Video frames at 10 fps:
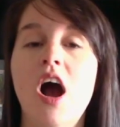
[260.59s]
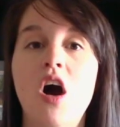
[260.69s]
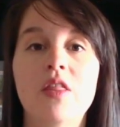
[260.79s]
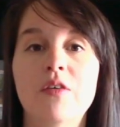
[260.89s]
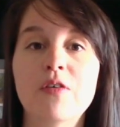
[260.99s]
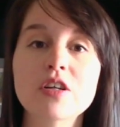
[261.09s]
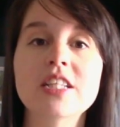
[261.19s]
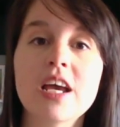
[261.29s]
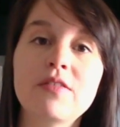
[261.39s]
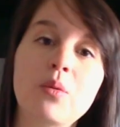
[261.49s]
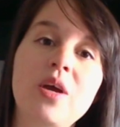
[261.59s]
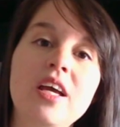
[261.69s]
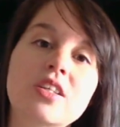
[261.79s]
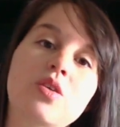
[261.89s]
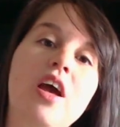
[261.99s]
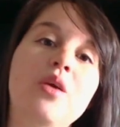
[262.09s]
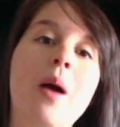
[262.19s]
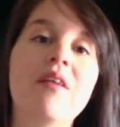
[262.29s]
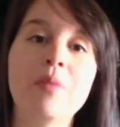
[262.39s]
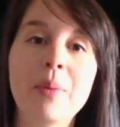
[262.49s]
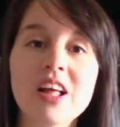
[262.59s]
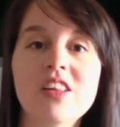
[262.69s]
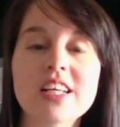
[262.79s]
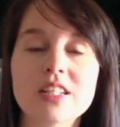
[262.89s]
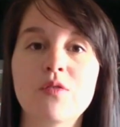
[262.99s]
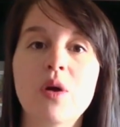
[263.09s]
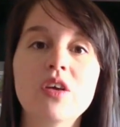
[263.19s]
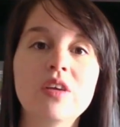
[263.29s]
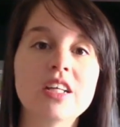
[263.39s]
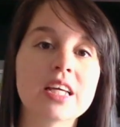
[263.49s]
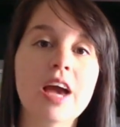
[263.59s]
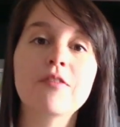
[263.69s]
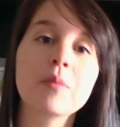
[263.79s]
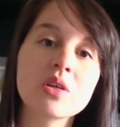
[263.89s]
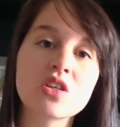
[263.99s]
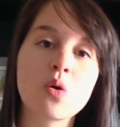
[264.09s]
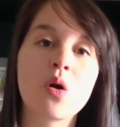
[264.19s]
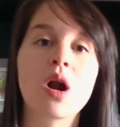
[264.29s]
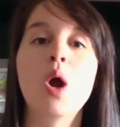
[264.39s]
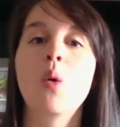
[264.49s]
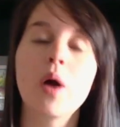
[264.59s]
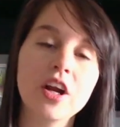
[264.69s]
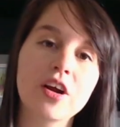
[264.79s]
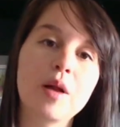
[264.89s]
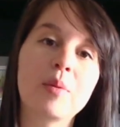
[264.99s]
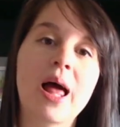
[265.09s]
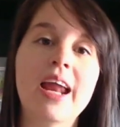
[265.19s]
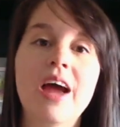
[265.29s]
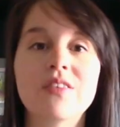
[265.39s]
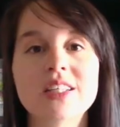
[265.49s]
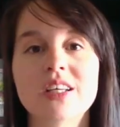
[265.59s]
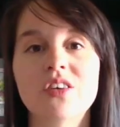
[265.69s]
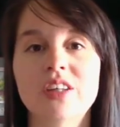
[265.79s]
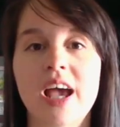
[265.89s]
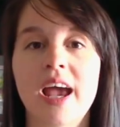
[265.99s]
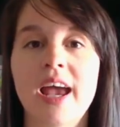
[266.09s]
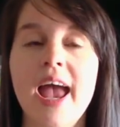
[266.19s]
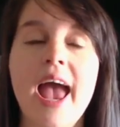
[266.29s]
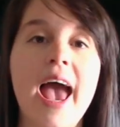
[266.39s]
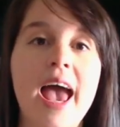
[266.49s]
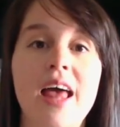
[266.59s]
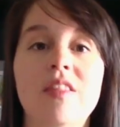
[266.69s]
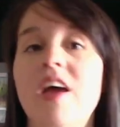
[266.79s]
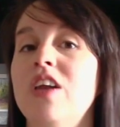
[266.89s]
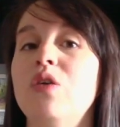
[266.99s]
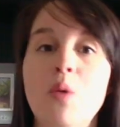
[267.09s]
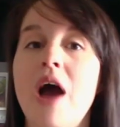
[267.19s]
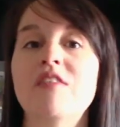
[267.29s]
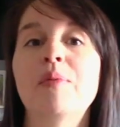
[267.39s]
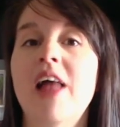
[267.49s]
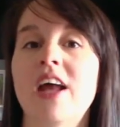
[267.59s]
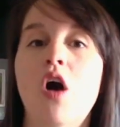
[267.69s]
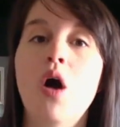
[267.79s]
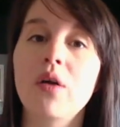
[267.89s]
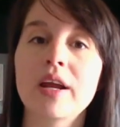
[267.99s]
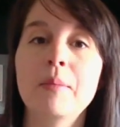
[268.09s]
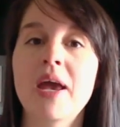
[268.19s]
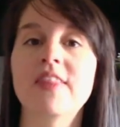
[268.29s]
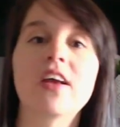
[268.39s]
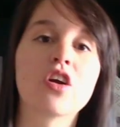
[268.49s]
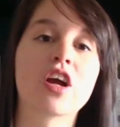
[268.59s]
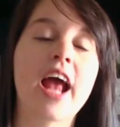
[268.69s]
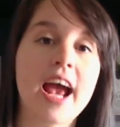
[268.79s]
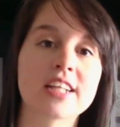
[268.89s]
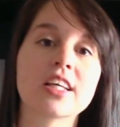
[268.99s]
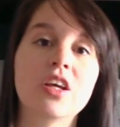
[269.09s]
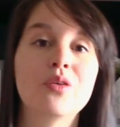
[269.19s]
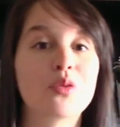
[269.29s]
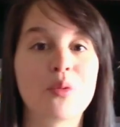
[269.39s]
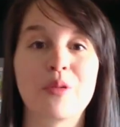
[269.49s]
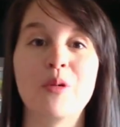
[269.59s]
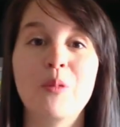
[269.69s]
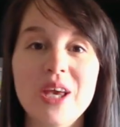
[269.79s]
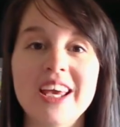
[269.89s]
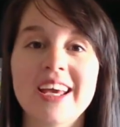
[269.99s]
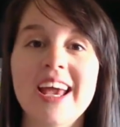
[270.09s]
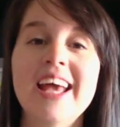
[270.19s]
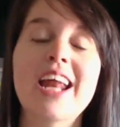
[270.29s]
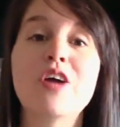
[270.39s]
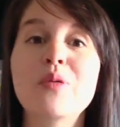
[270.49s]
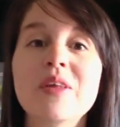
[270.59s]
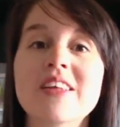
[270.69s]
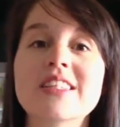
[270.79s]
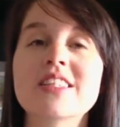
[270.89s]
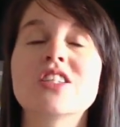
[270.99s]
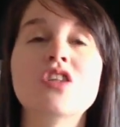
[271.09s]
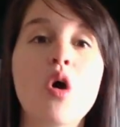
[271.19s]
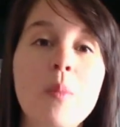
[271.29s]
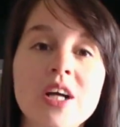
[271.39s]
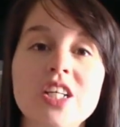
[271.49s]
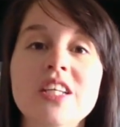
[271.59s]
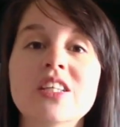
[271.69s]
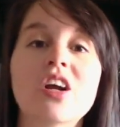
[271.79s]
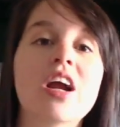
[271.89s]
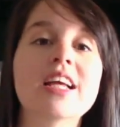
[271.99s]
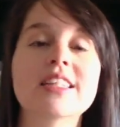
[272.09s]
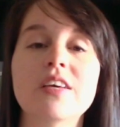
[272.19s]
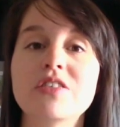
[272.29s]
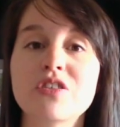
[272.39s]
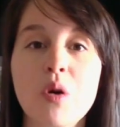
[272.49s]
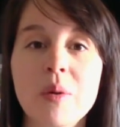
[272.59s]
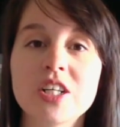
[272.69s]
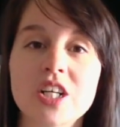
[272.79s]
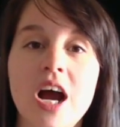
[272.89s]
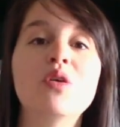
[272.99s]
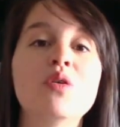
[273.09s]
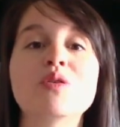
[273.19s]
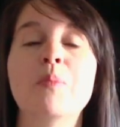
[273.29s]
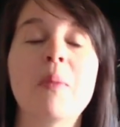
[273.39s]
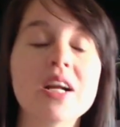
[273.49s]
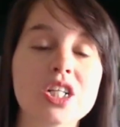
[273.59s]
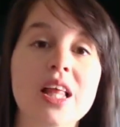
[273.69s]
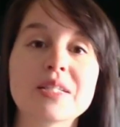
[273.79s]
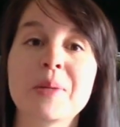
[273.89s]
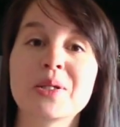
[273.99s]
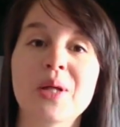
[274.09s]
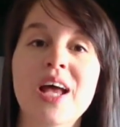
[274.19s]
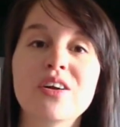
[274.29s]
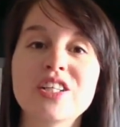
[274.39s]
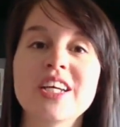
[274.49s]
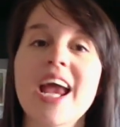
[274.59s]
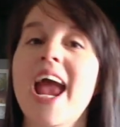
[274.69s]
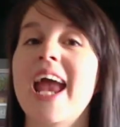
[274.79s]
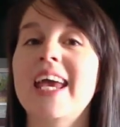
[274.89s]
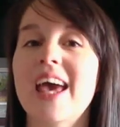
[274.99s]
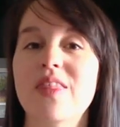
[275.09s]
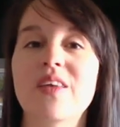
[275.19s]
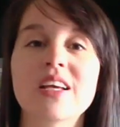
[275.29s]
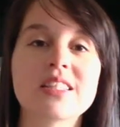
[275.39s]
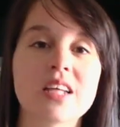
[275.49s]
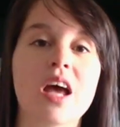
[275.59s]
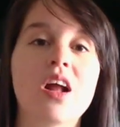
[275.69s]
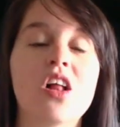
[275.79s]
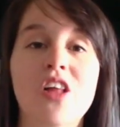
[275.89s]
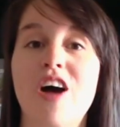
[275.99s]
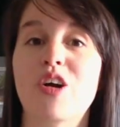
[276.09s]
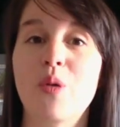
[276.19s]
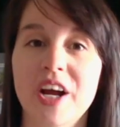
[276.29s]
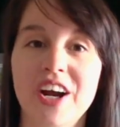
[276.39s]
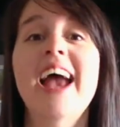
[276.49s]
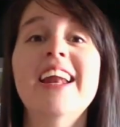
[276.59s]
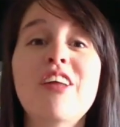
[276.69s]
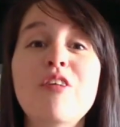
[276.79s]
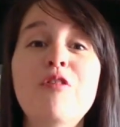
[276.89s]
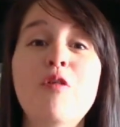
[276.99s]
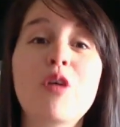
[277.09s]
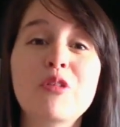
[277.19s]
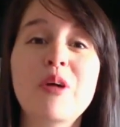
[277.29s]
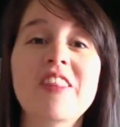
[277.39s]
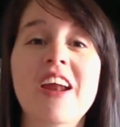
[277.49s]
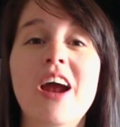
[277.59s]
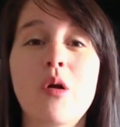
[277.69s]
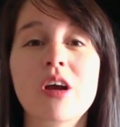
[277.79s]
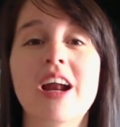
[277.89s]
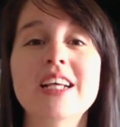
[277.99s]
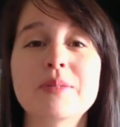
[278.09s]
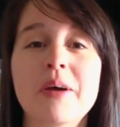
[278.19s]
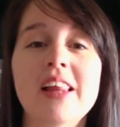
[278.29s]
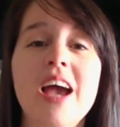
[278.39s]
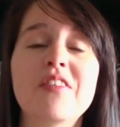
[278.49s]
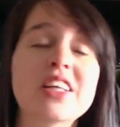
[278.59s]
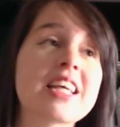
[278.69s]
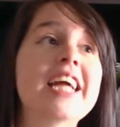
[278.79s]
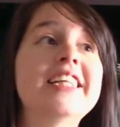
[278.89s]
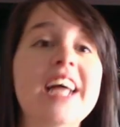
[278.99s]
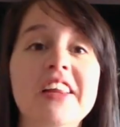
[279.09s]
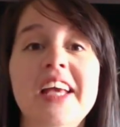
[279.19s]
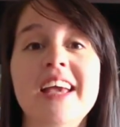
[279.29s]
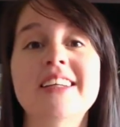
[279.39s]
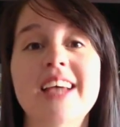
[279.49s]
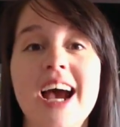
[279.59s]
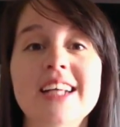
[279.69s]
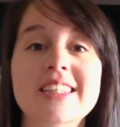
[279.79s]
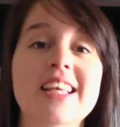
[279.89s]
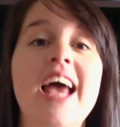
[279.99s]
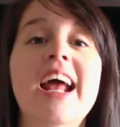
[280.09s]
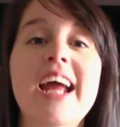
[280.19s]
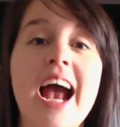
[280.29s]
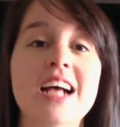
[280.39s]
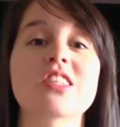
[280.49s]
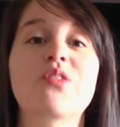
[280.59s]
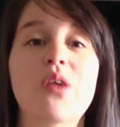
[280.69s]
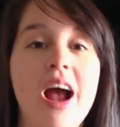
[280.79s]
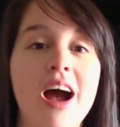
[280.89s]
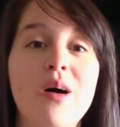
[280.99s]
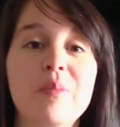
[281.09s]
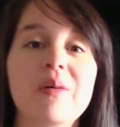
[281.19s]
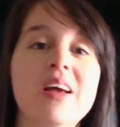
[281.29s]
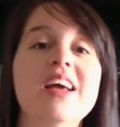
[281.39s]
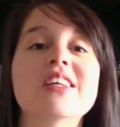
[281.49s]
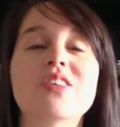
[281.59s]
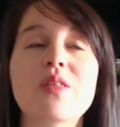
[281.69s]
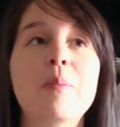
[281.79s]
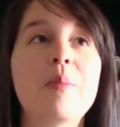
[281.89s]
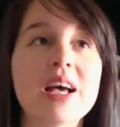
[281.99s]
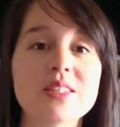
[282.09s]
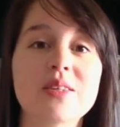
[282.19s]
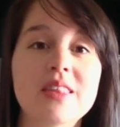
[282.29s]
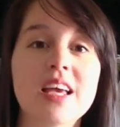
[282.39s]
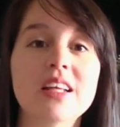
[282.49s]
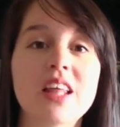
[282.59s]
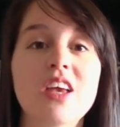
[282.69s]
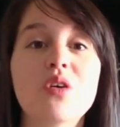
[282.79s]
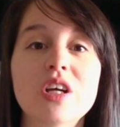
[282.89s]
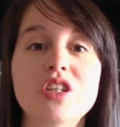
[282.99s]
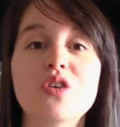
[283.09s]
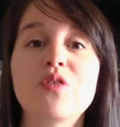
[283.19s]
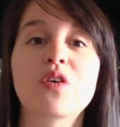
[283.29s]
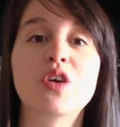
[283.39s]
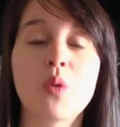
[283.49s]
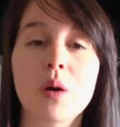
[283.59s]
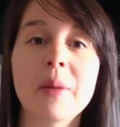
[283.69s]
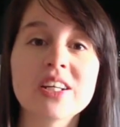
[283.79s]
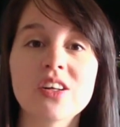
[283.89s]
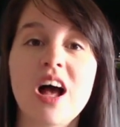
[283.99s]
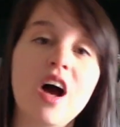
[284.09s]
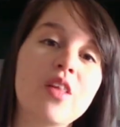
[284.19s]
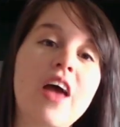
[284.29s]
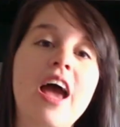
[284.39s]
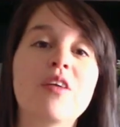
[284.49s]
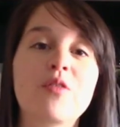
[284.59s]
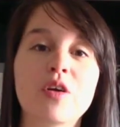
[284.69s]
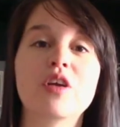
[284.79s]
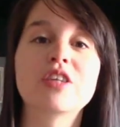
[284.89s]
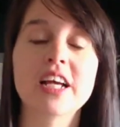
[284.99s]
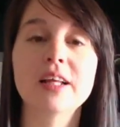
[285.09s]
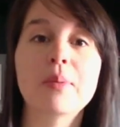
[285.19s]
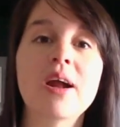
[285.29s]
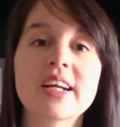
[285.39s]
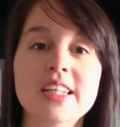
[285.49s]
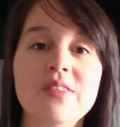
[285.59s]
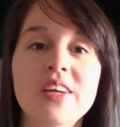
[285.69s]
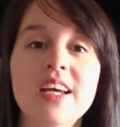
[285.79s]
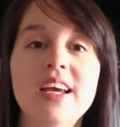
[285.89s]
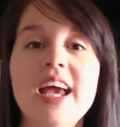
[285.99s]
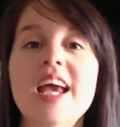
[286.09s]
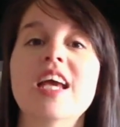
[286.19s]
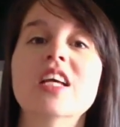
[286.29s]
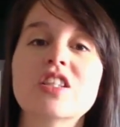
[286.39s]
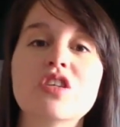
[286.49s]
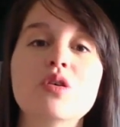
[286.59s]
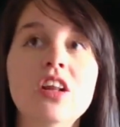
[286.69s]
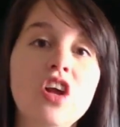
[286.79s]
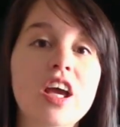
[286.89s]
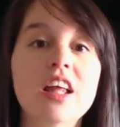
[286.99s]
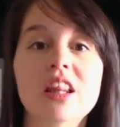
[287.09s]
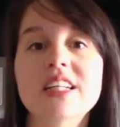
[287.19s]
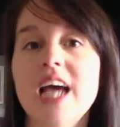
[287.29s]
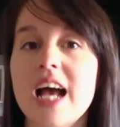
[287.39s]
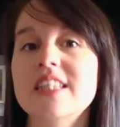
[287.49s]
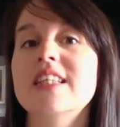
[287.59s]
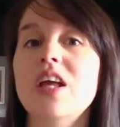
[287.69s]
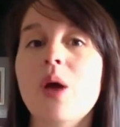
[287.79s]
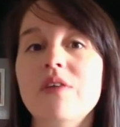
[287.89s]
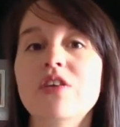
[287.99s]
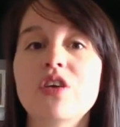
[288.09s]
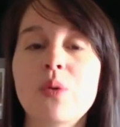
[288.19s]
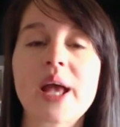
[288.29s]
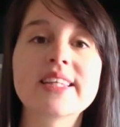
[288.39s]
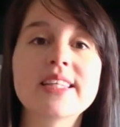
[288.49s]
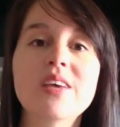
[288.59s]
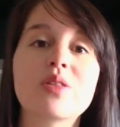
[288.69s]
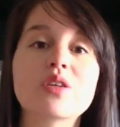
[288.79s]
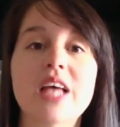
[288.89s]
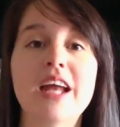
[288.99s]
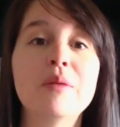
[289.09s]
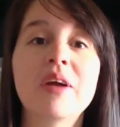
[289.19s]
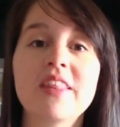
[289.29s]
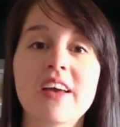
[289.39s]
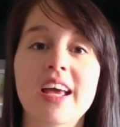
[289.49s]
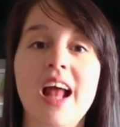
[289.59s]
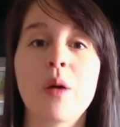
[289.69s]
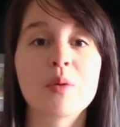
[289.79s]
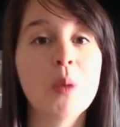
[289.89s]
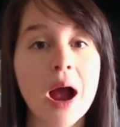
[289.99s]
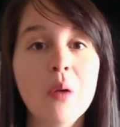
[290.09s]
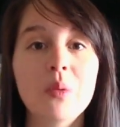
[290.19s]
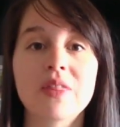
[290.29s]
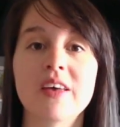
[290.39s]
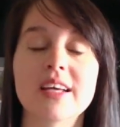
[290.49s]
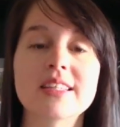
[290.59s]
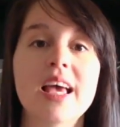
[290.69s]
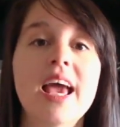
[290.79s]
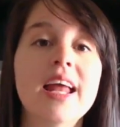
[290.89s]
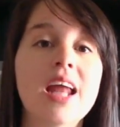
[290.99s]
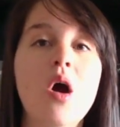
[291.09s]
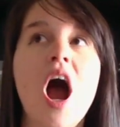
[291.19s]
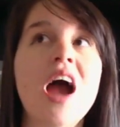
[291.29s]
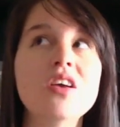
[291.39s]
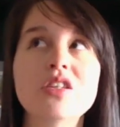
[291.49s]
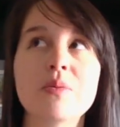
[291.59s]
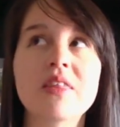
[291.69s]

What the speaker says: on the first day of the week, so that you have a big list of what you need to get from the store, what you're going to plan every single day, and then you can have a plan already made that you're going to execute throughout the week. Now, doing this is so much easier. It saves so much time, use much less mental energy, and get things done a lot quicker. Now, the fourth way that I organize my life is I delegate tasks and I ask for help. So the best thing that you can do for your mental health and for your daily productivity is to look at the tasks that you have to do and see if there's anybody that can help you out with this. Now, I used to be